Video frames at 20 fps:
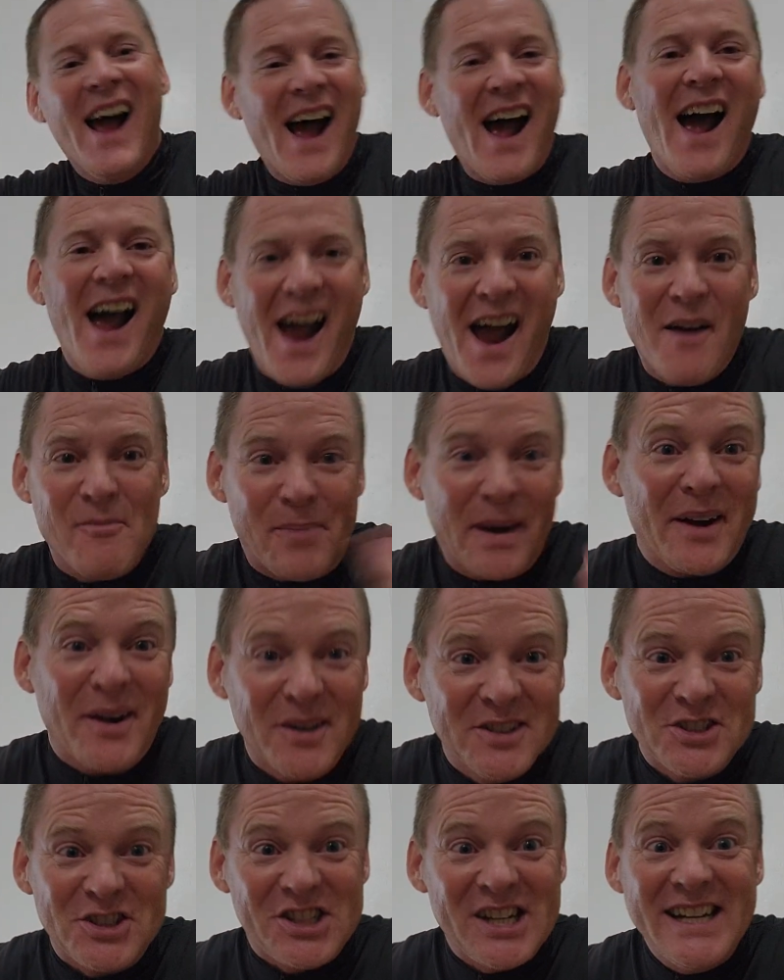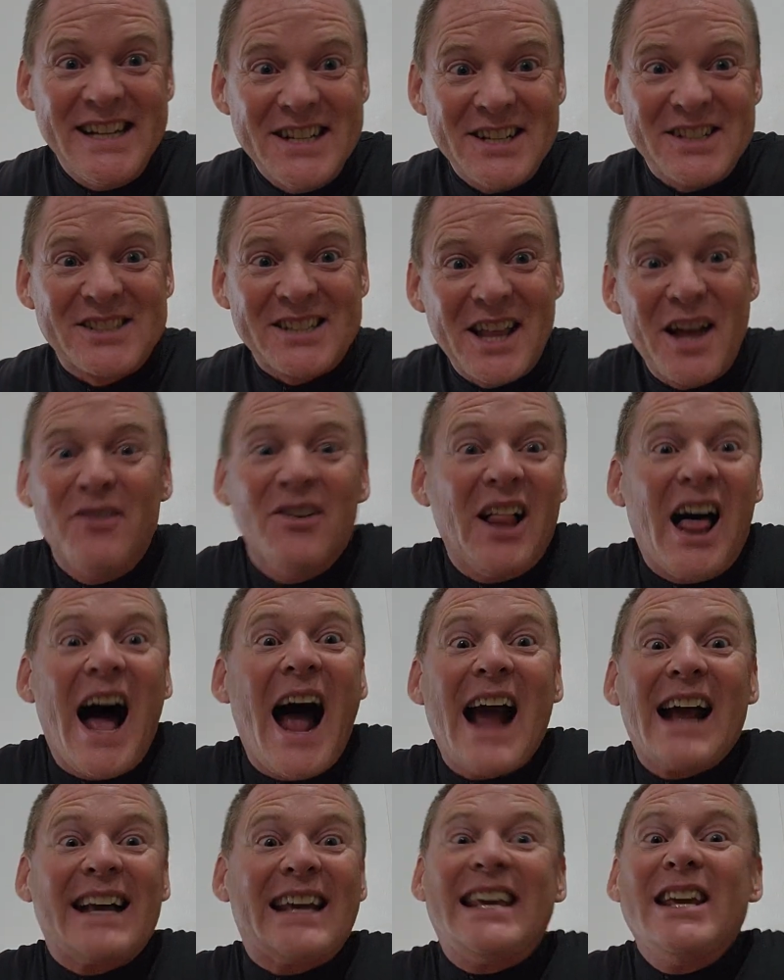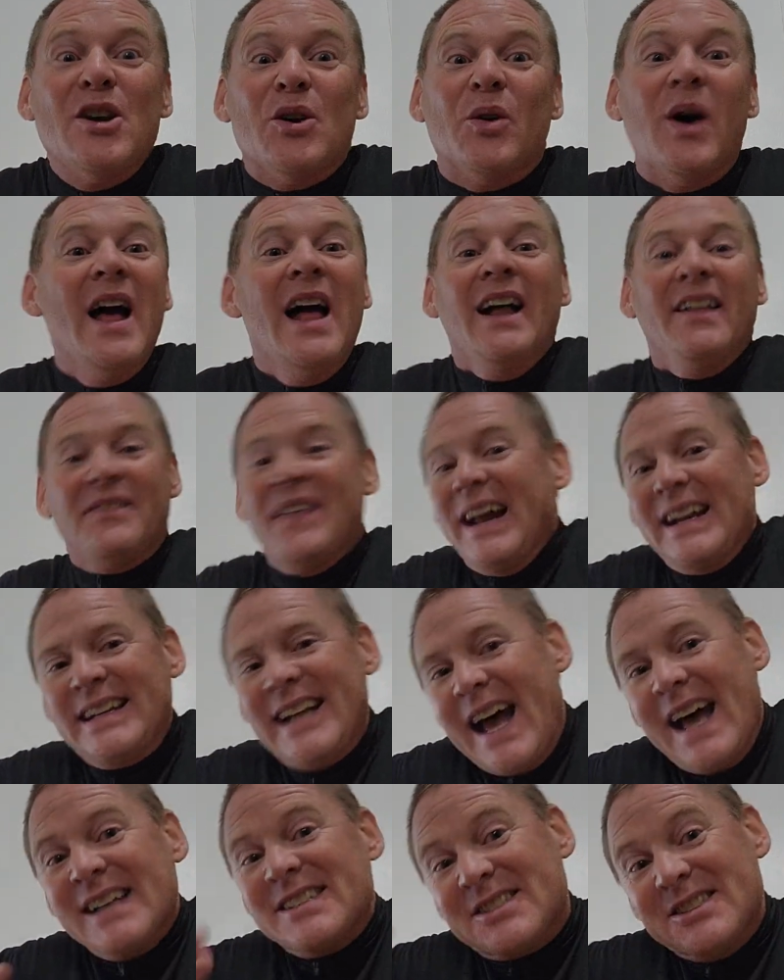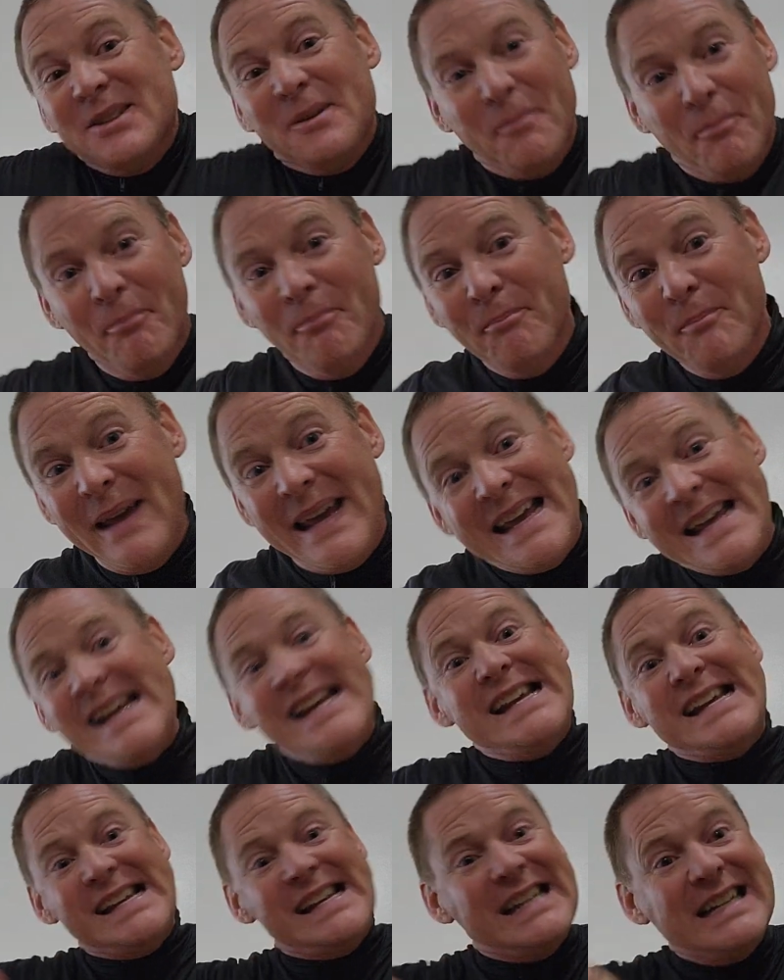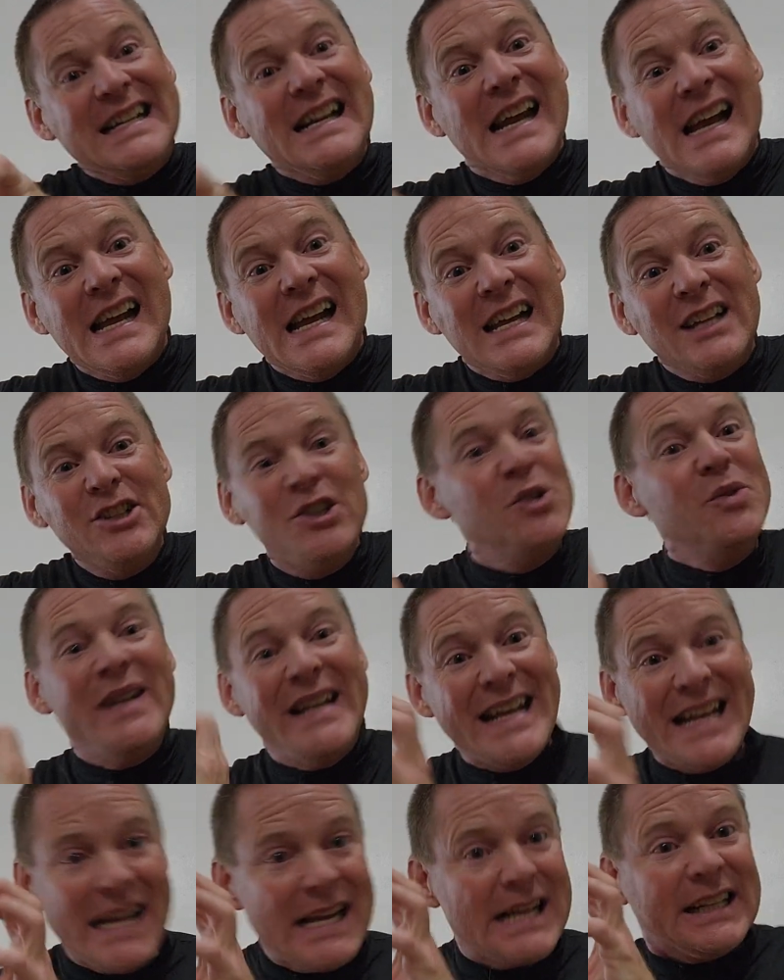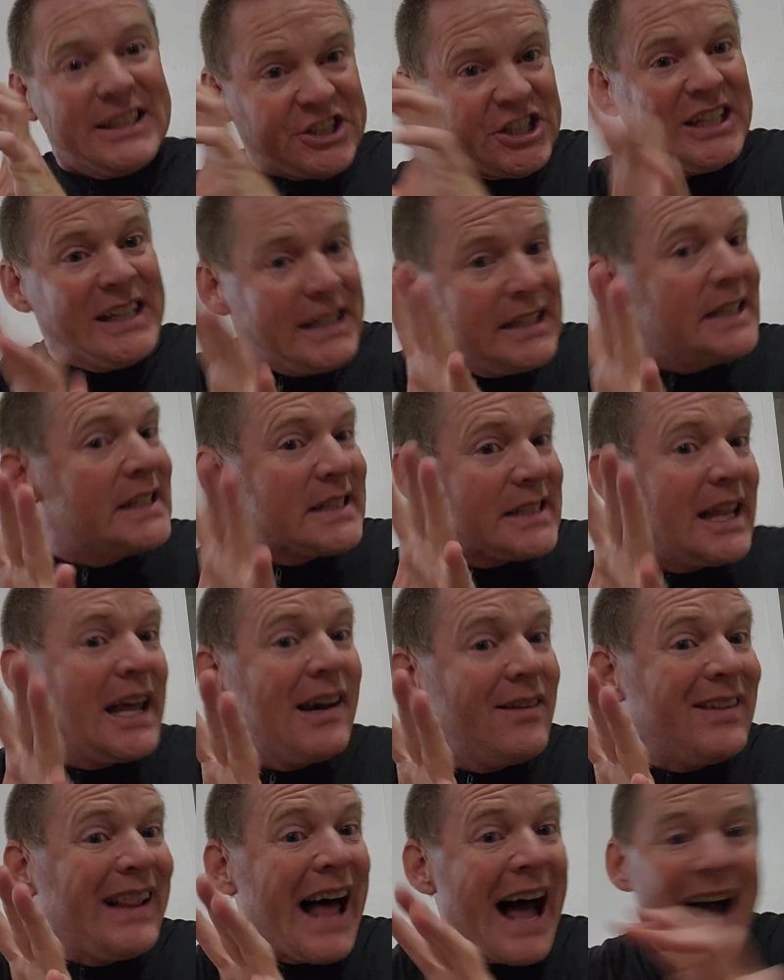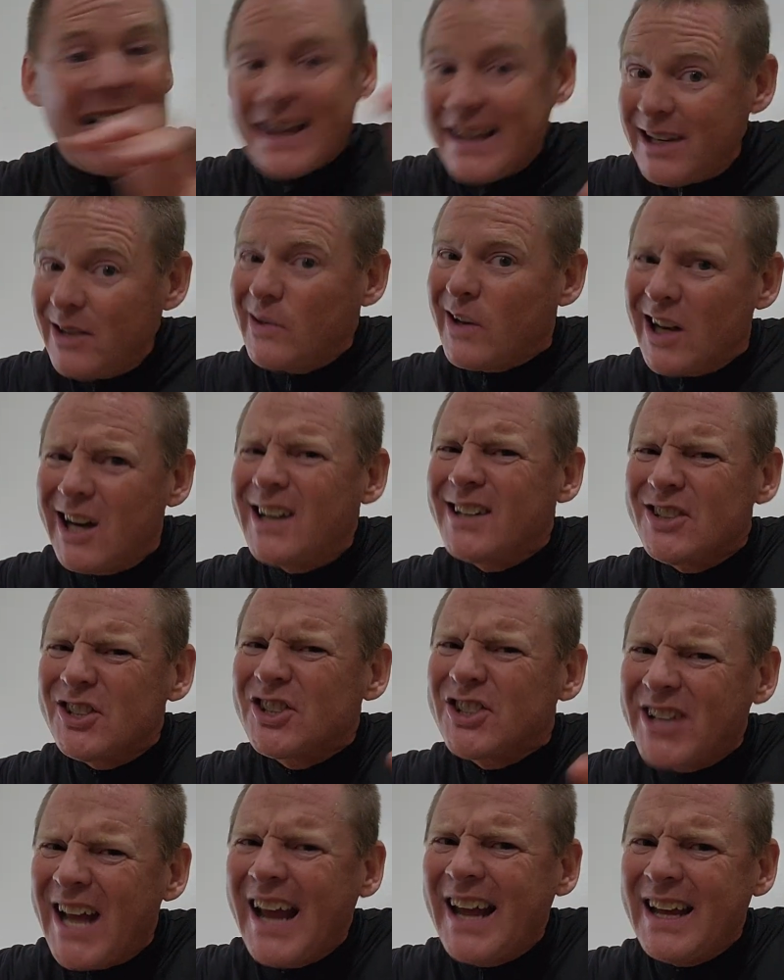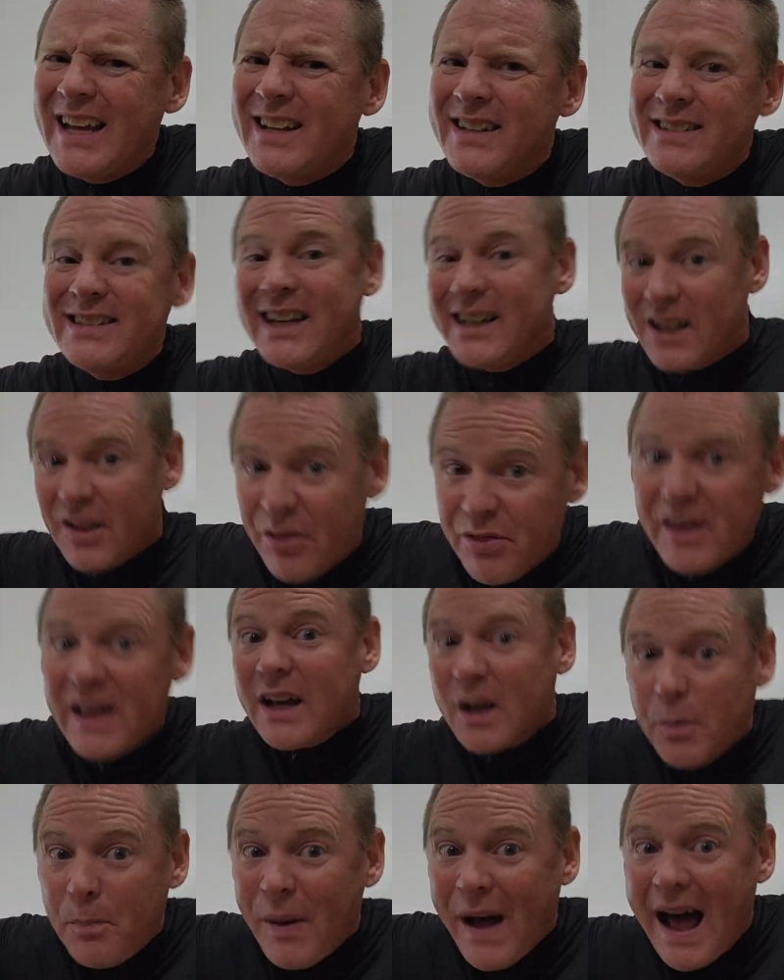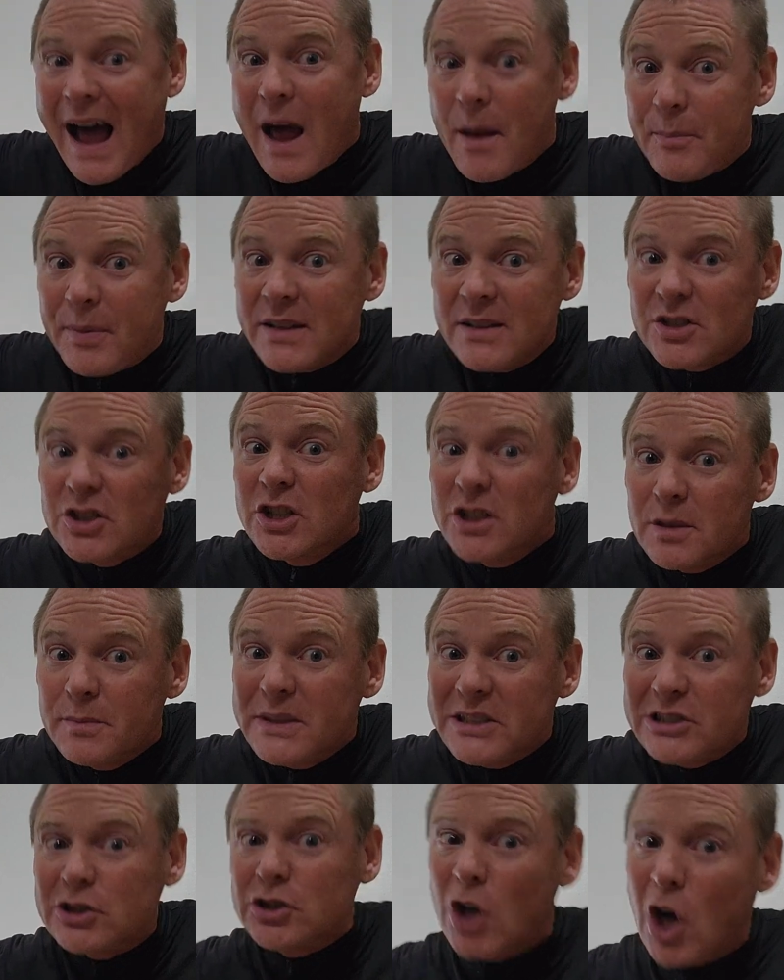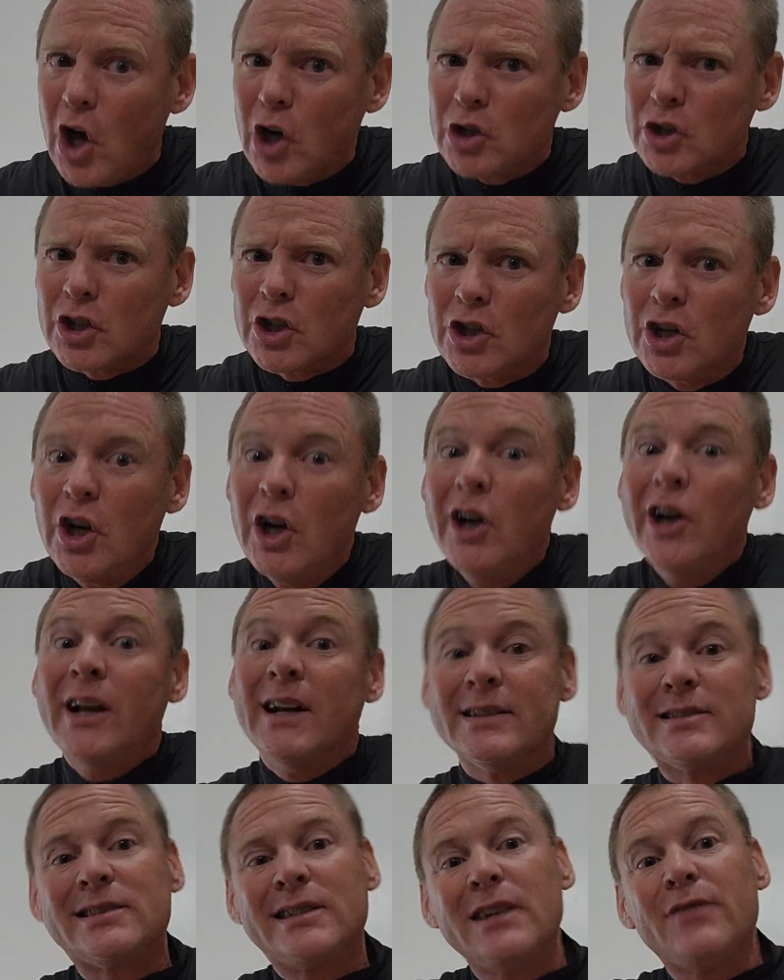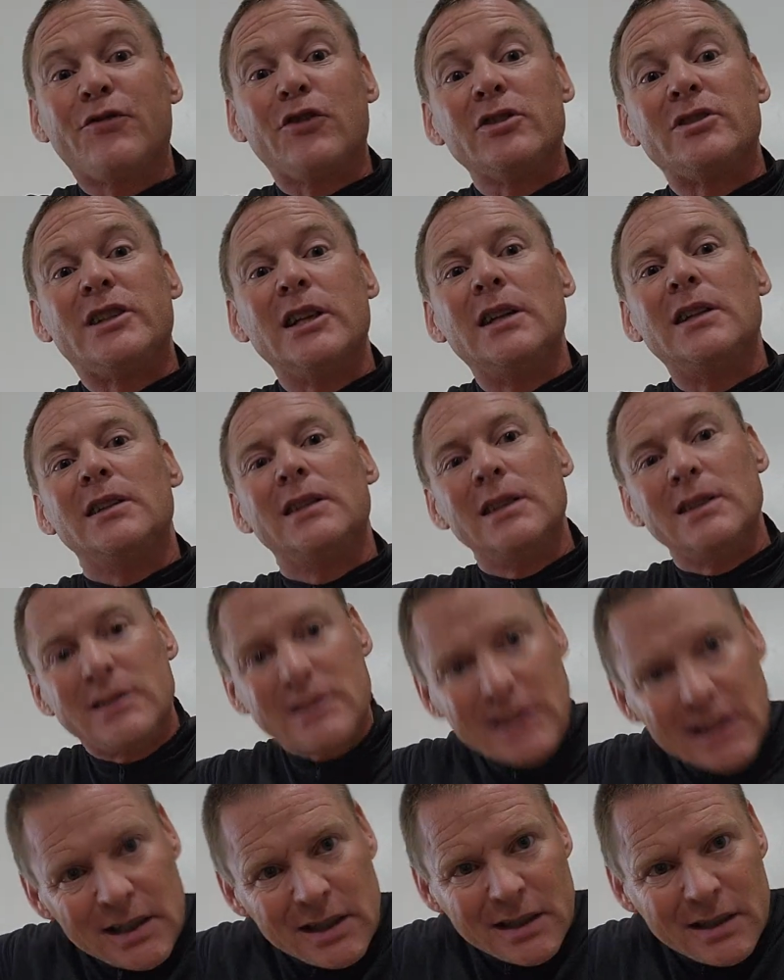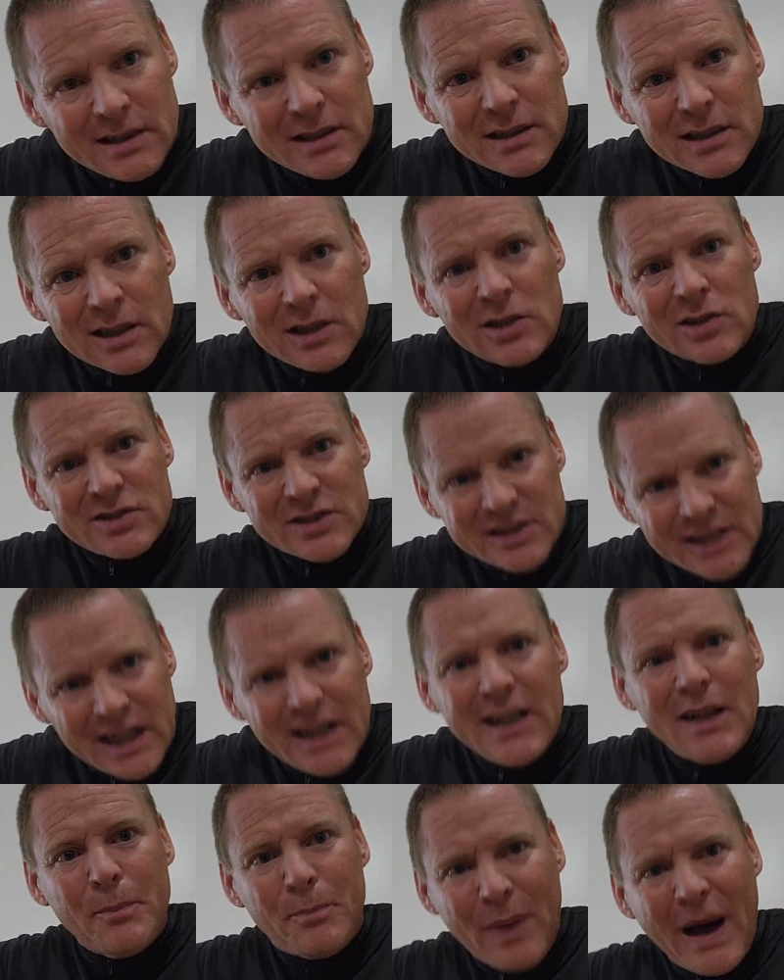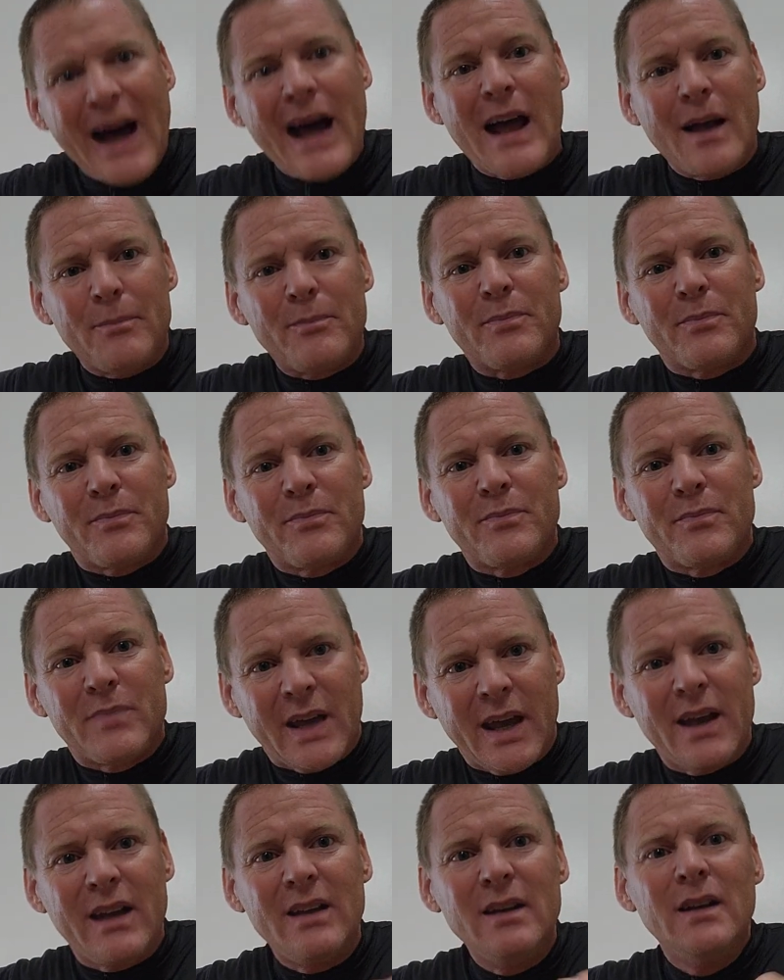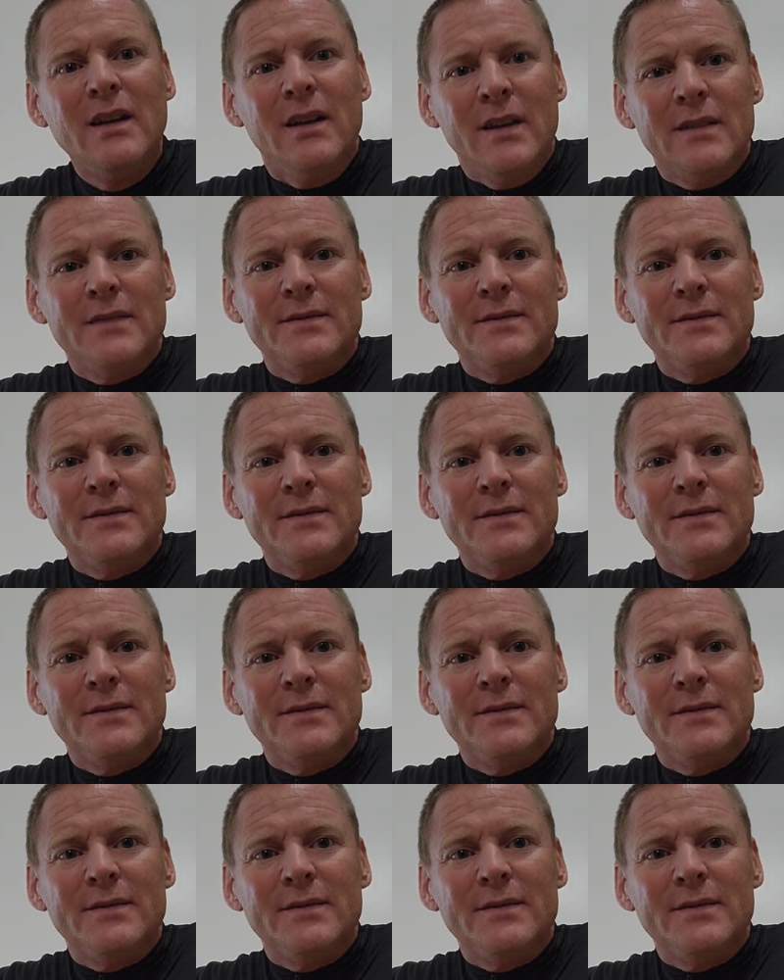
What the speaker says: I have better than genius level IQ. That doesn't mean you need a genius level IQ to understand that a thick pipe is going to be stronger and stiffer than the thin little skinny pipe, okay?